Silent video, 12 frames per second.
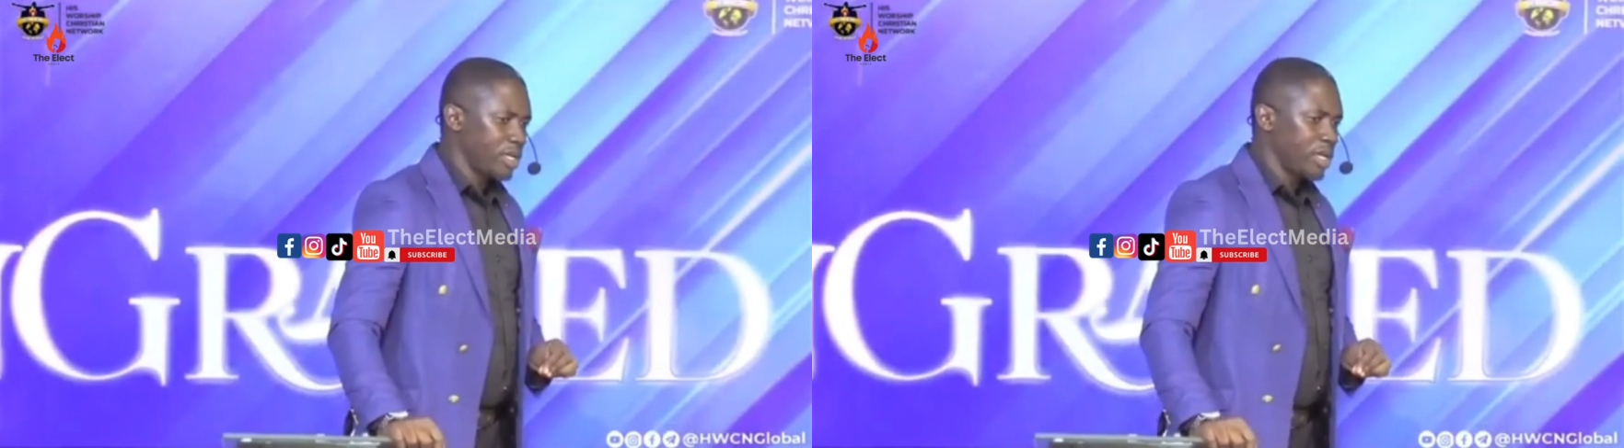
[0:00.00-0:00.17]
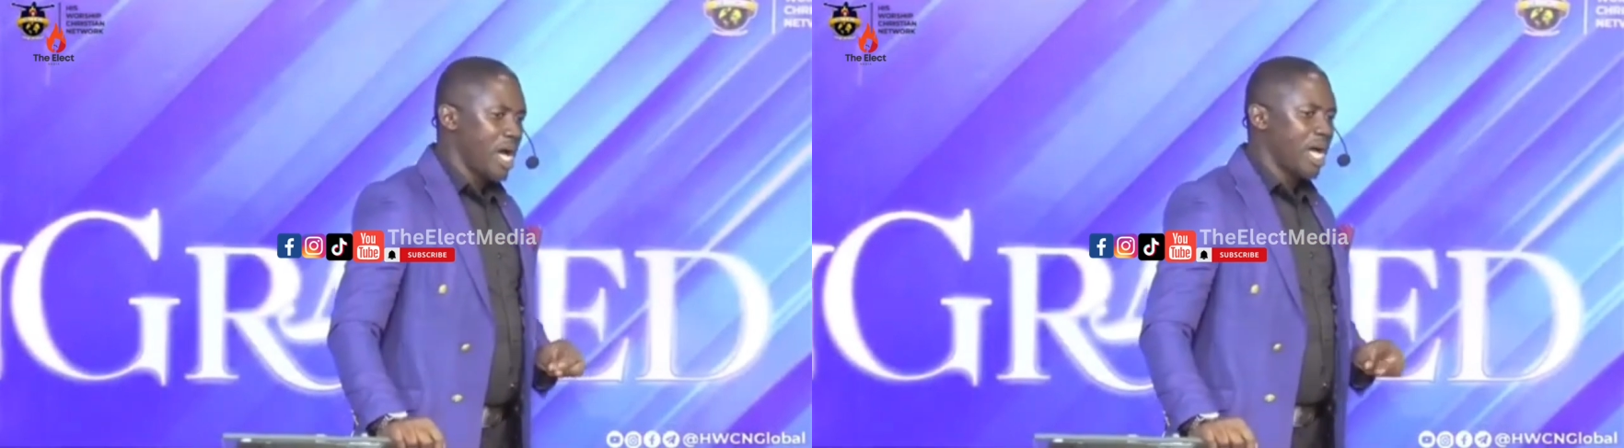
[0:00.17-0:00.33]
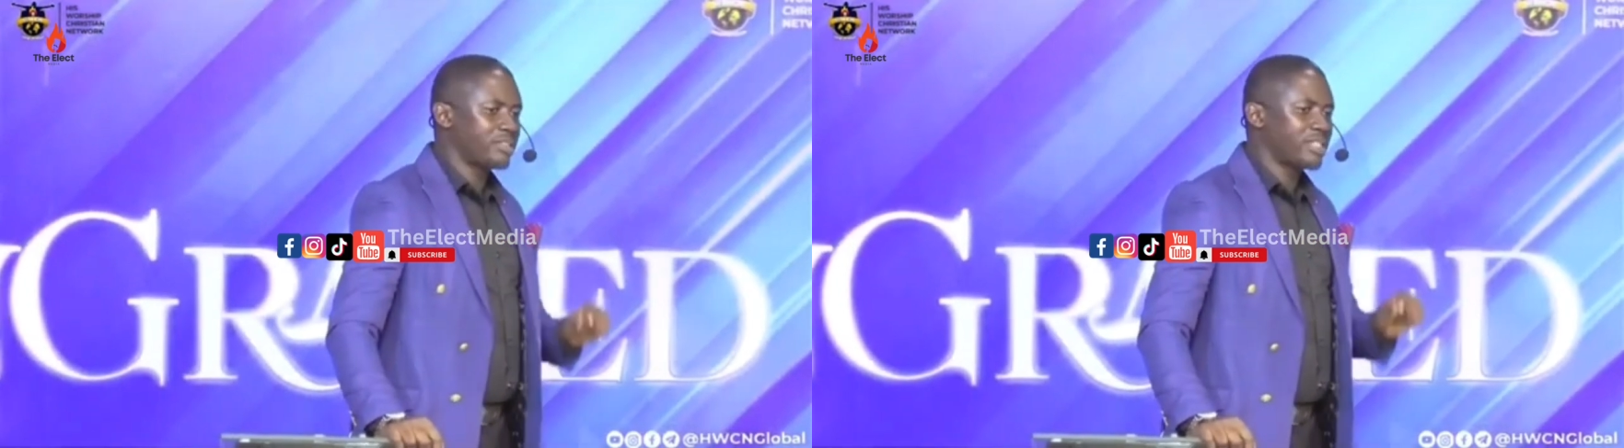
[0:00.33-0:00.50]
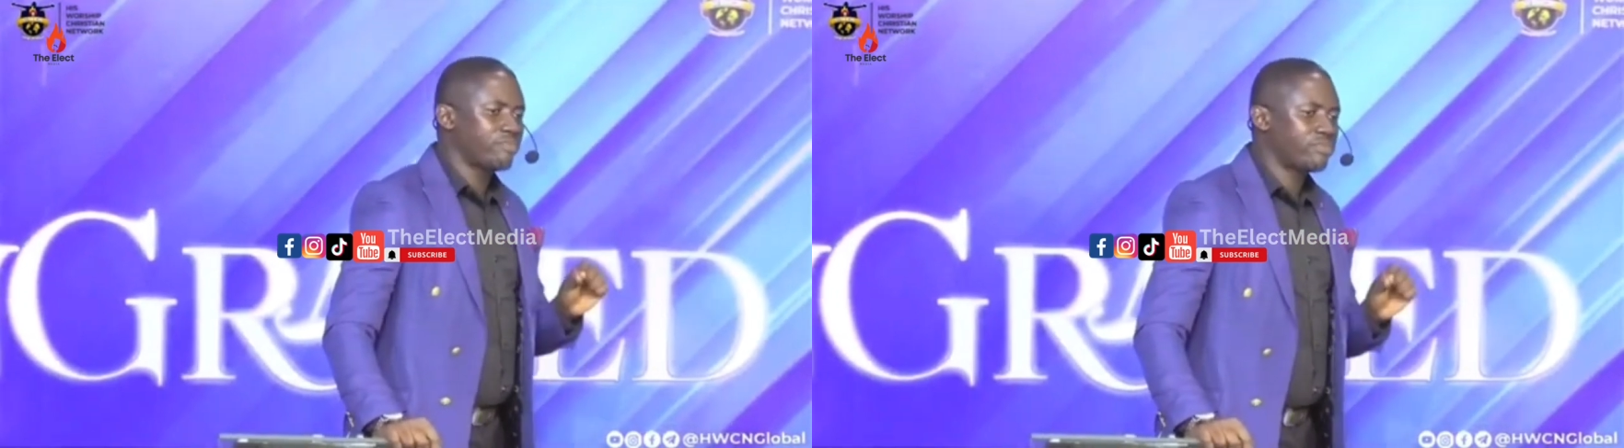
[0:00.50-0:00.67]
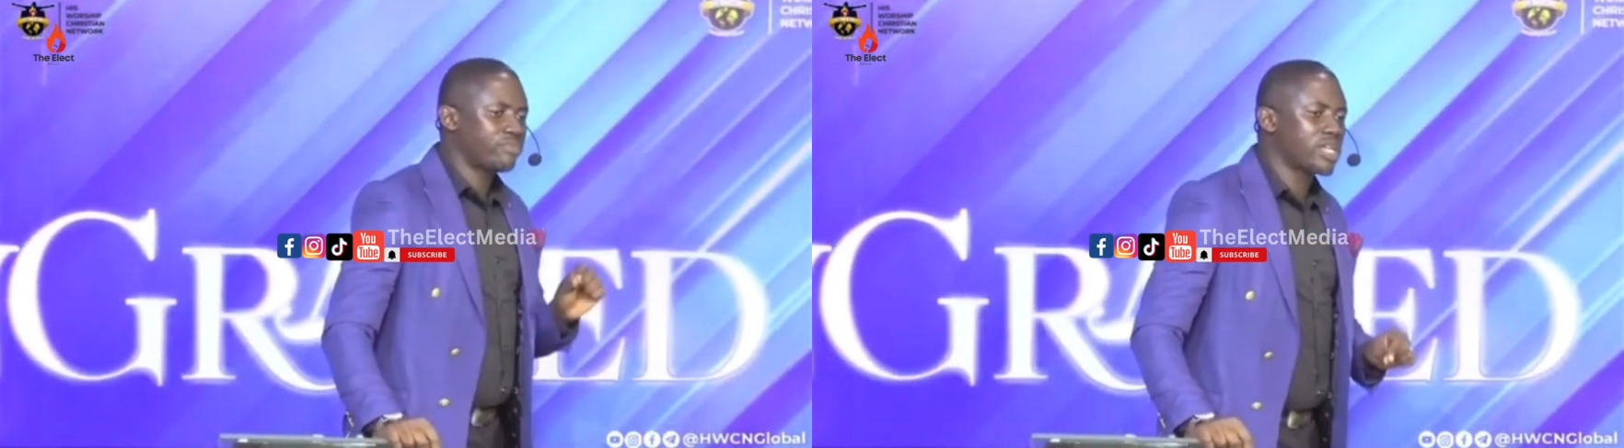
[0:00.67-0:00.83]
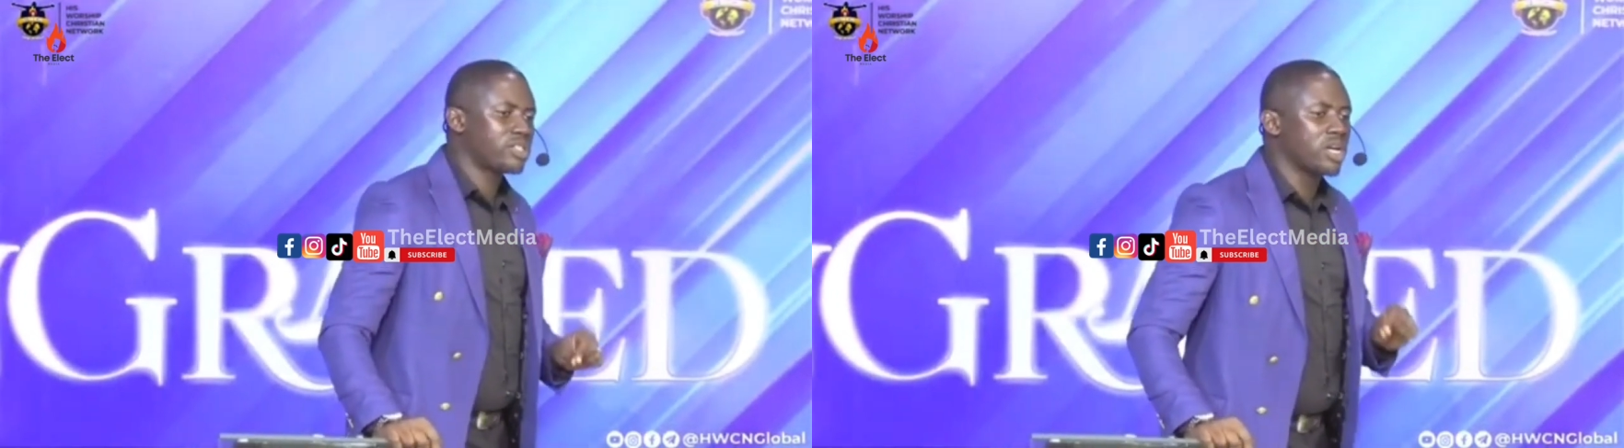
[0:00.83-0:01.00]
and
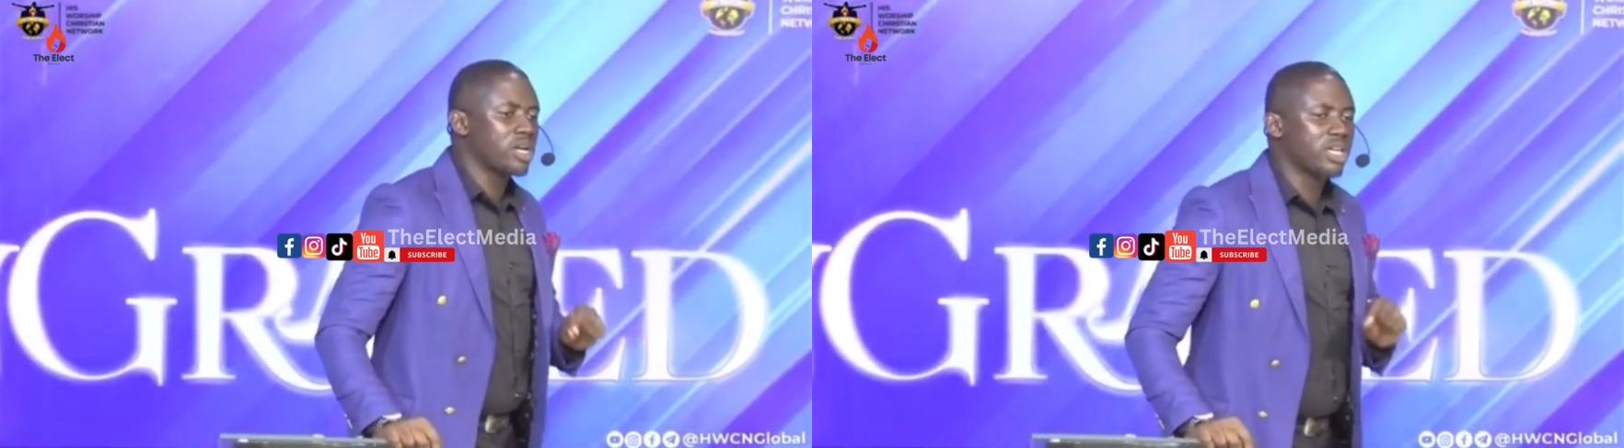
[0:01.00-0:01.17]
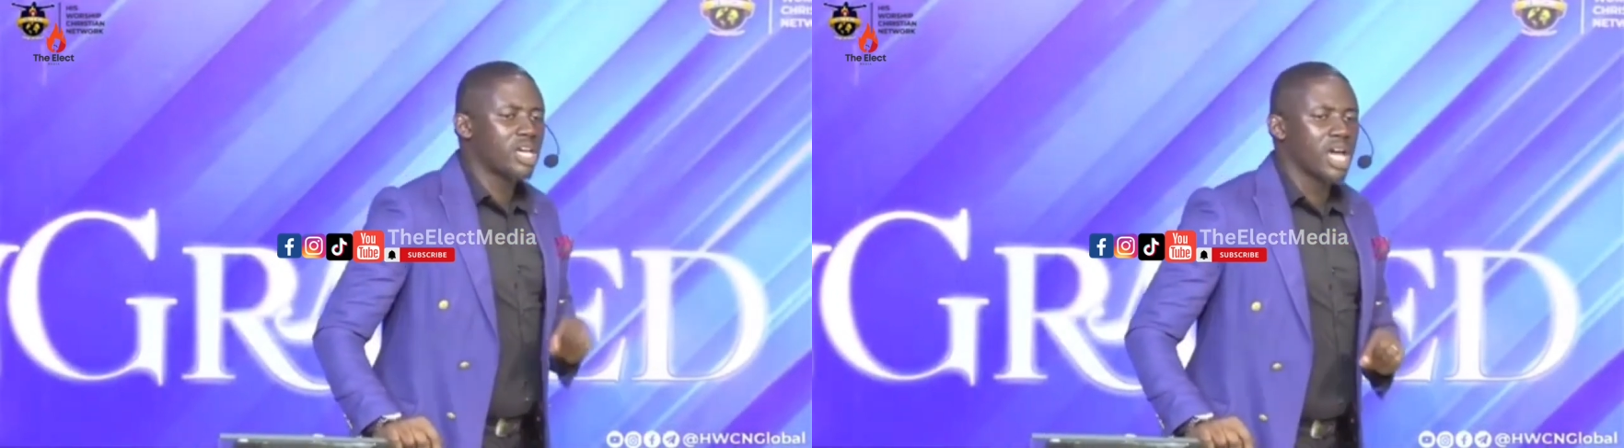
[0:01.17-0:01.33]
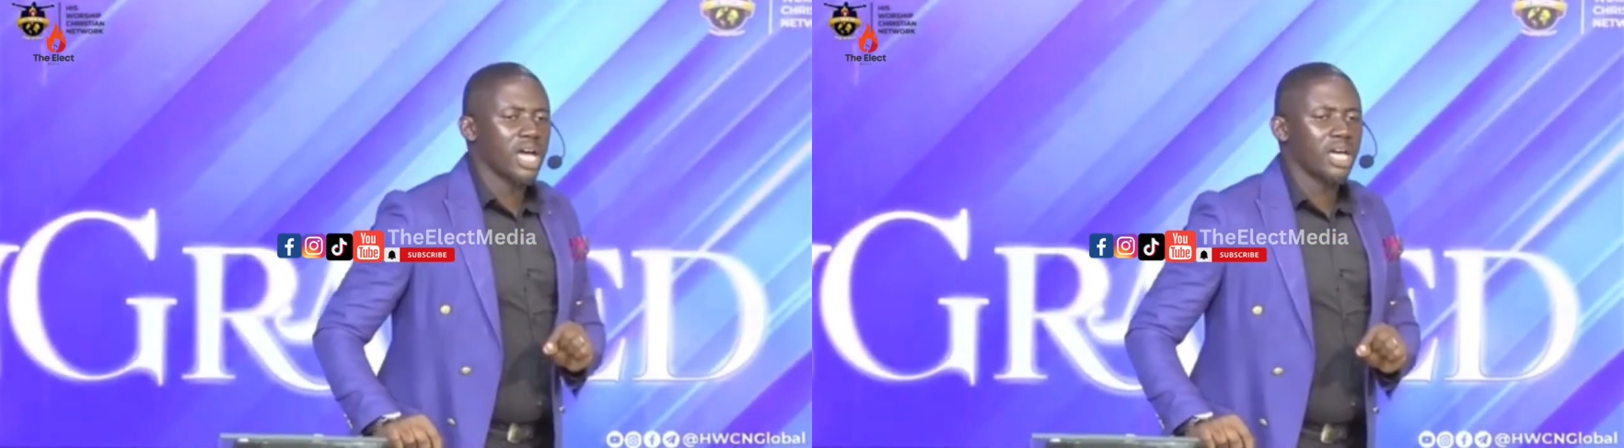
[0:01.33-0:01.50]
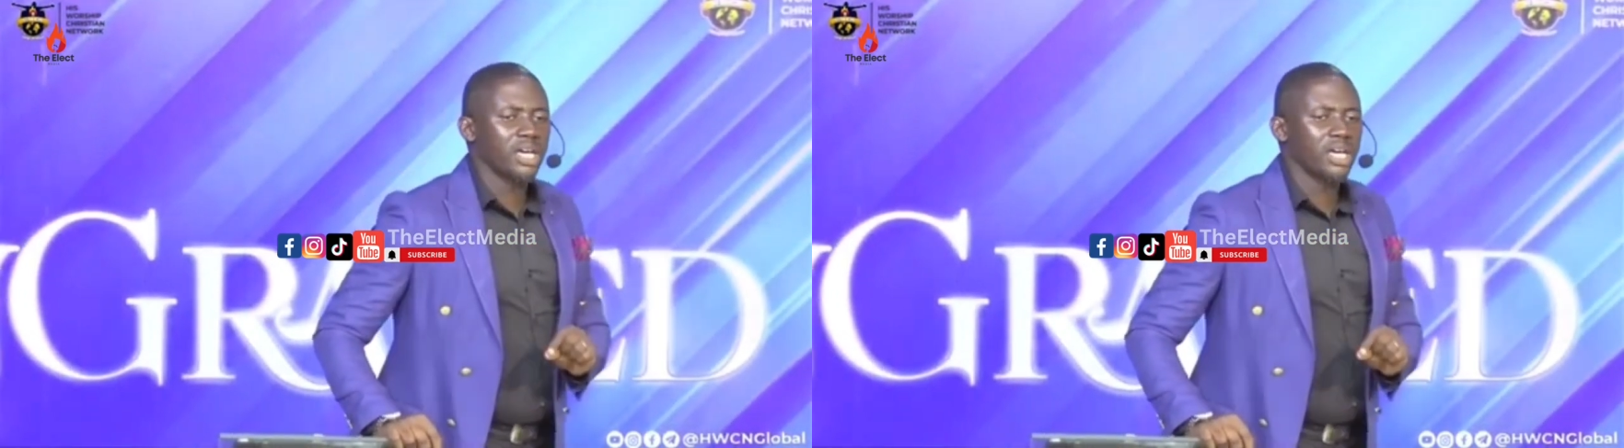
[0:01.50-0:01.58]
temptation here